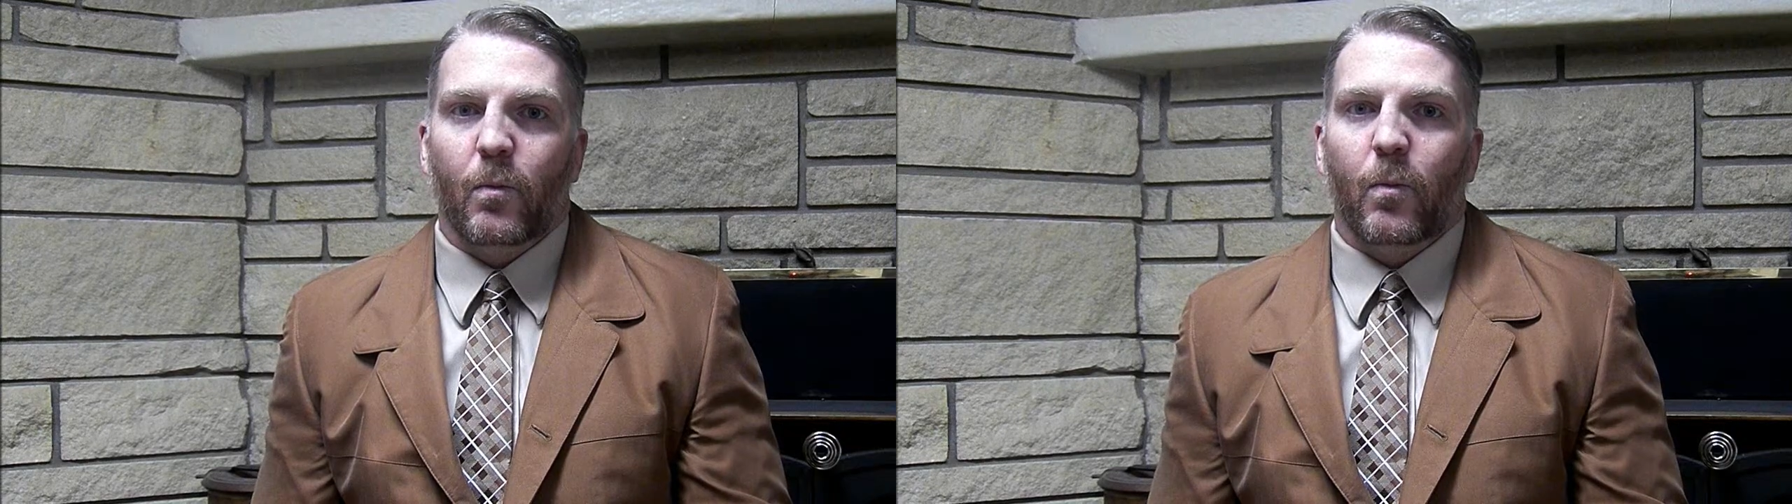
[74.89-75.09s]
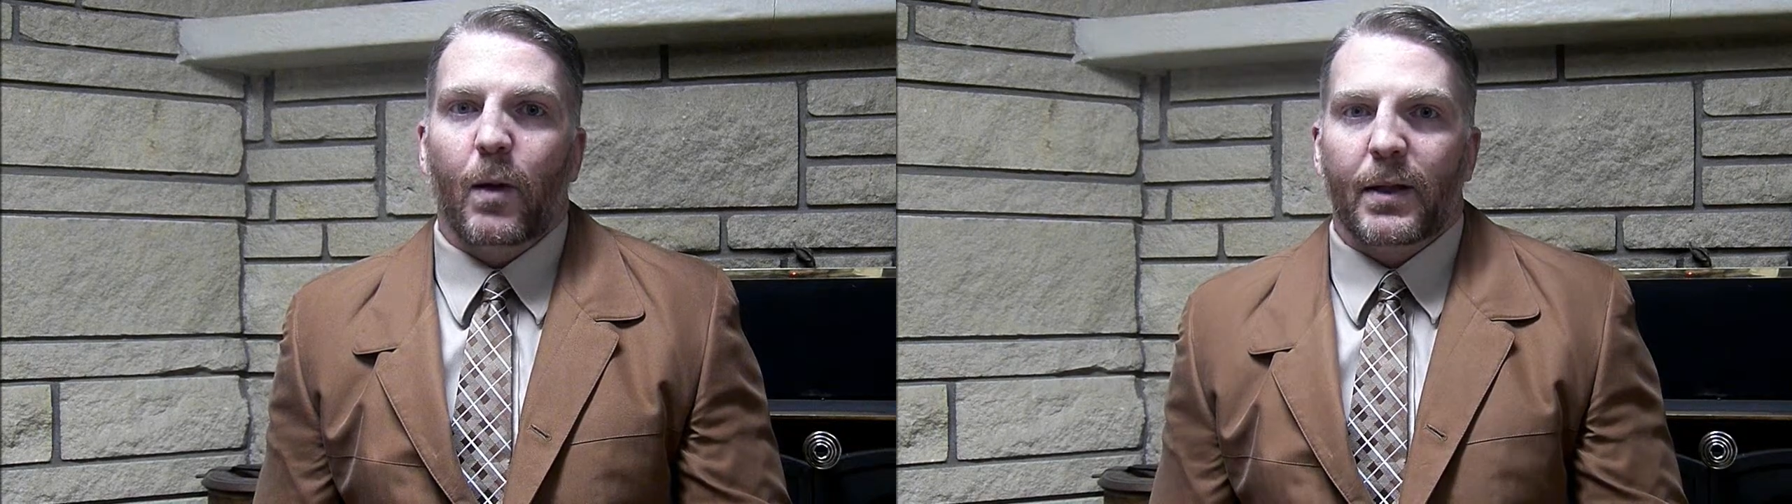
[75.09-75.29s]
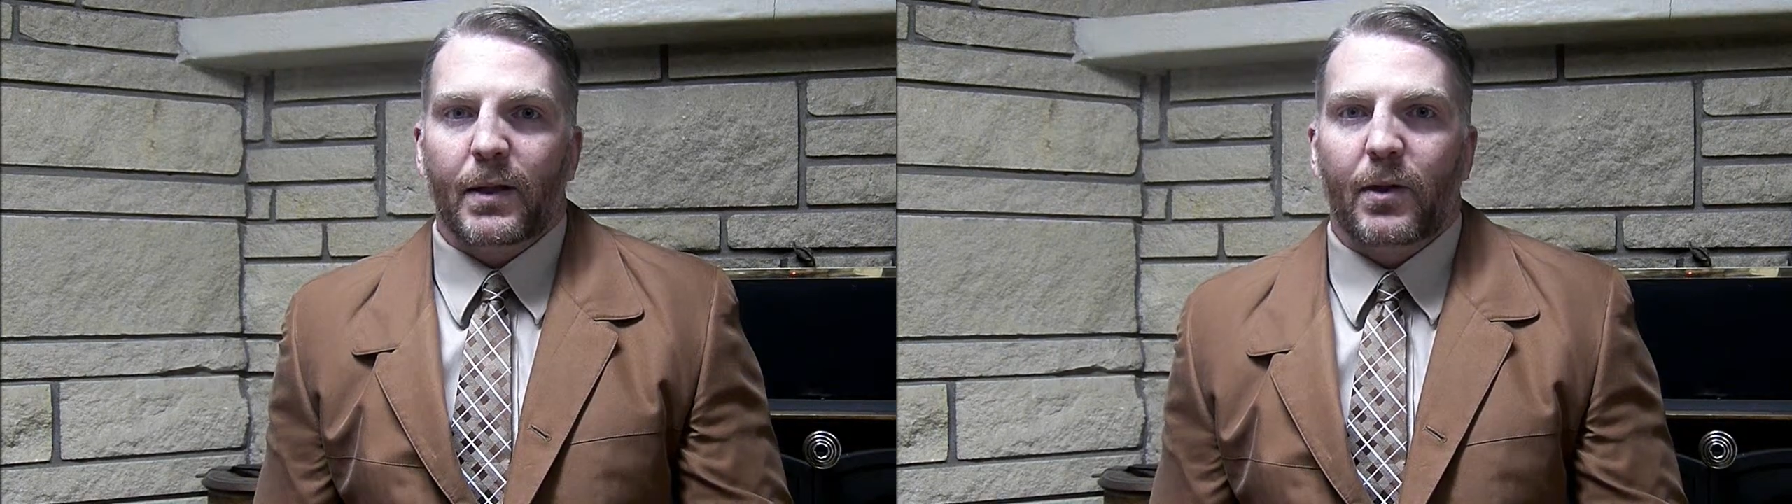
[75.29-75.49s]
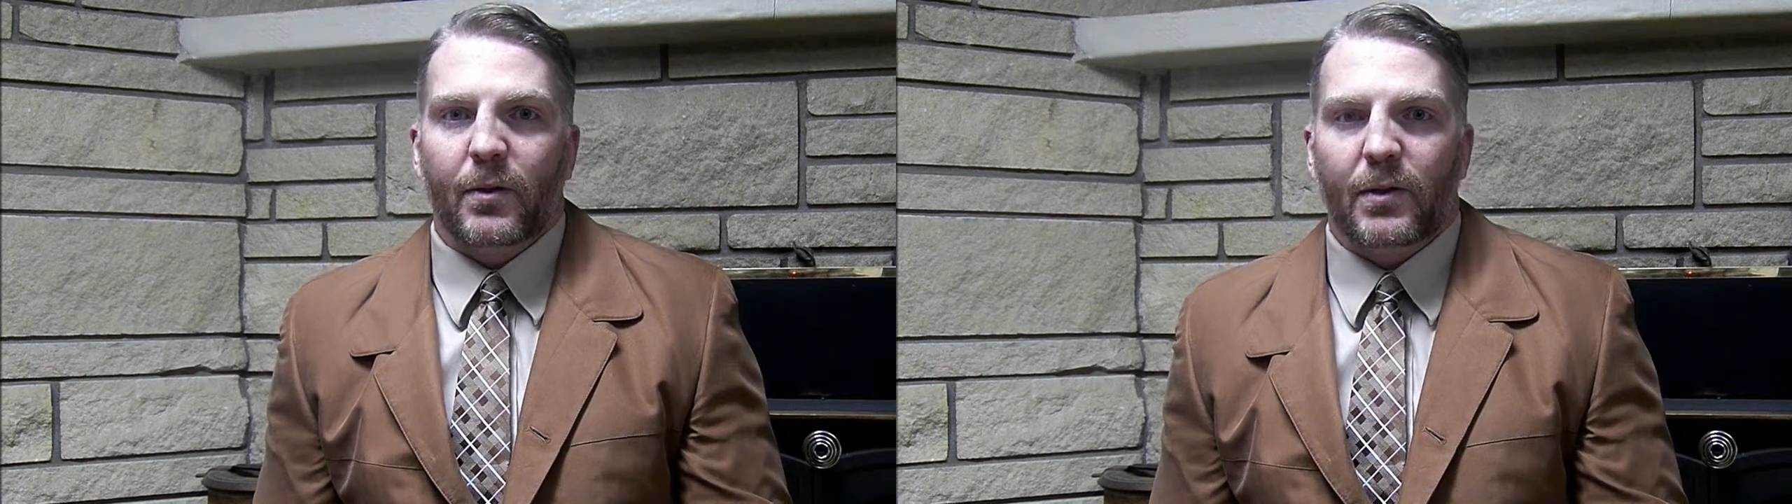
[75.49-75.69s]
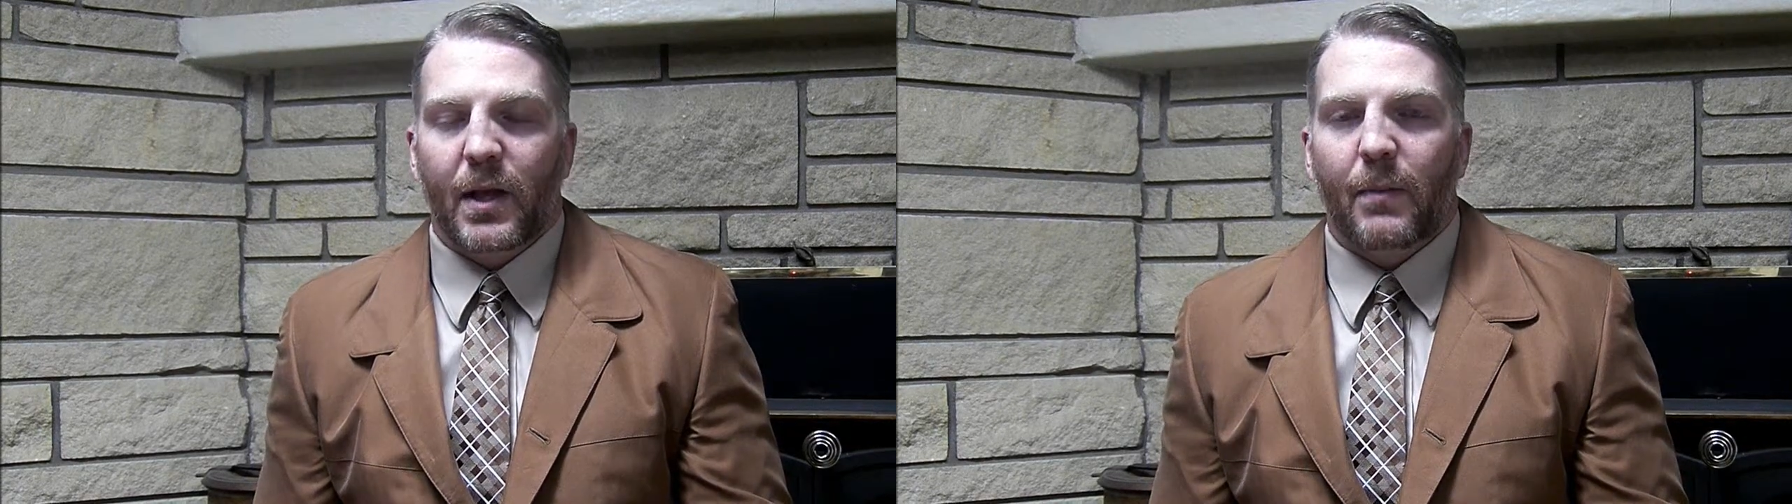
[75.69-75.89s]
what
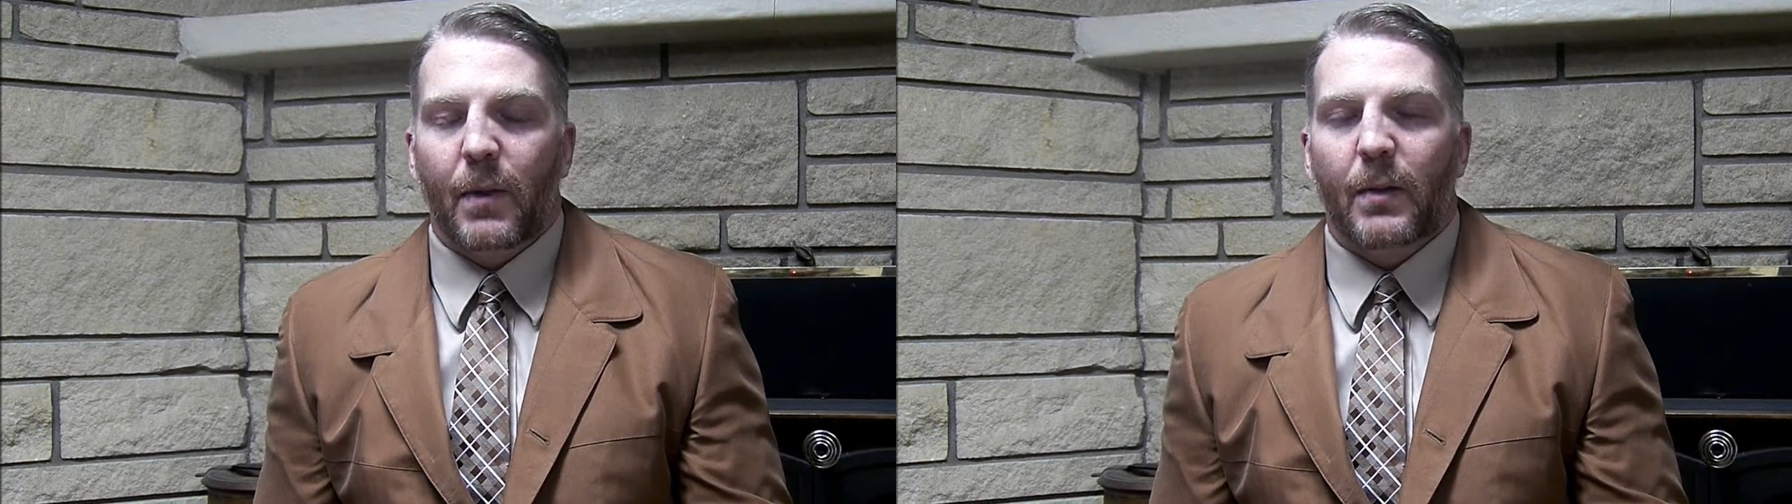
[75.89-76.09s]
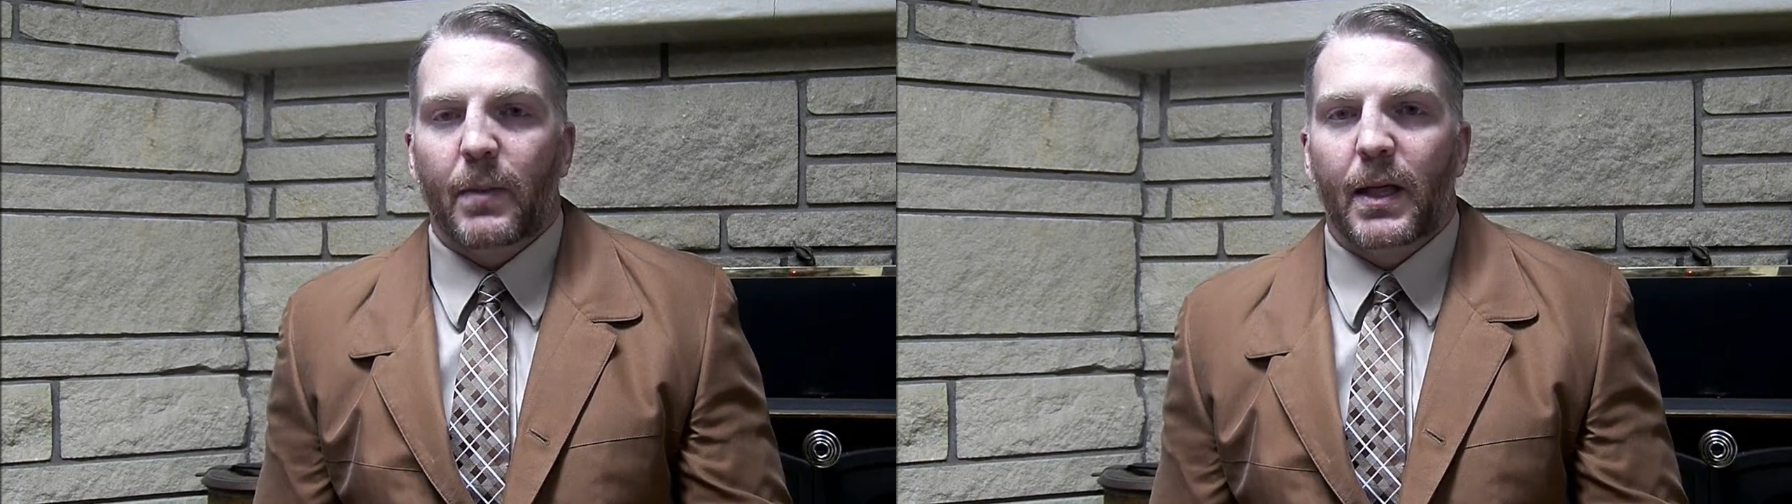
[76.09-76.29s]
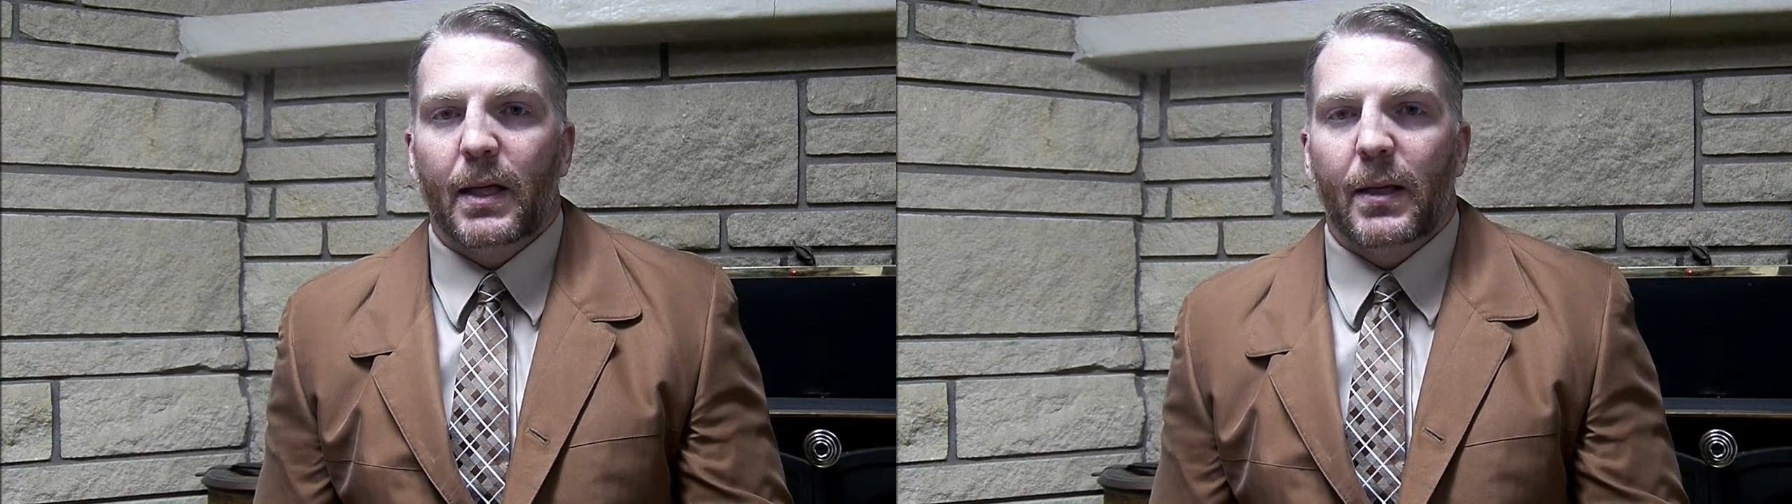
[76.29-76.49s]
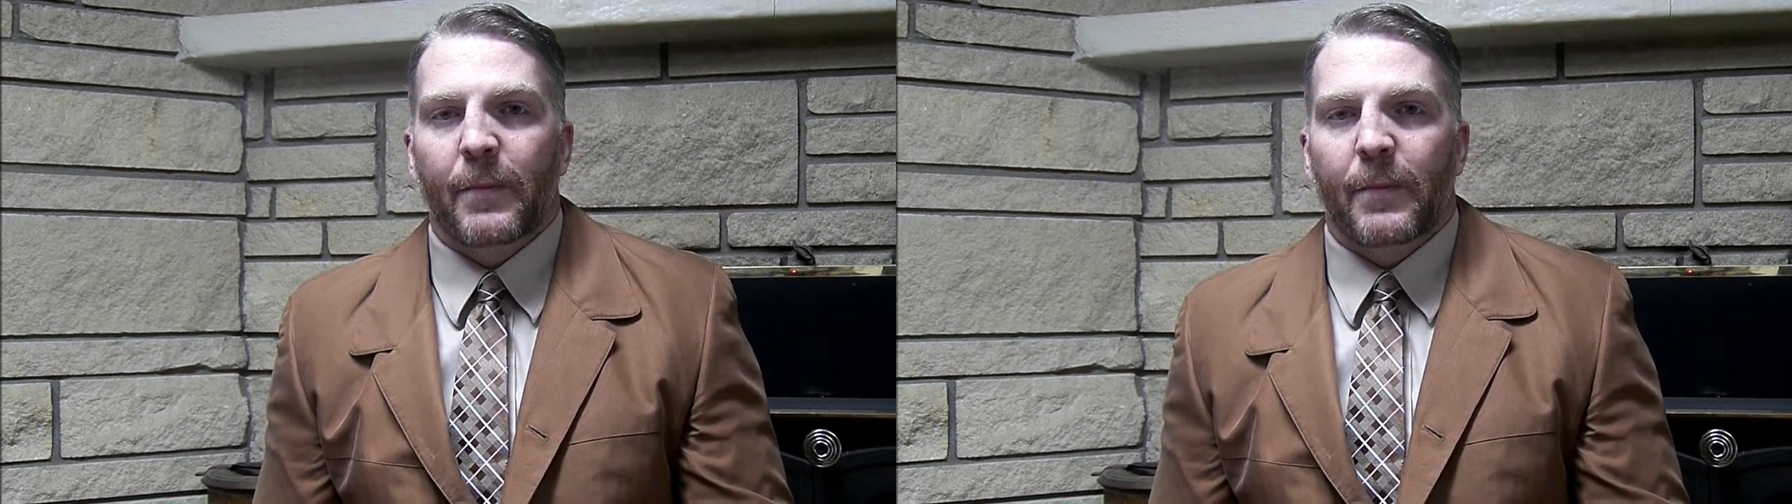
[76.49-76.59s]
cures they may be.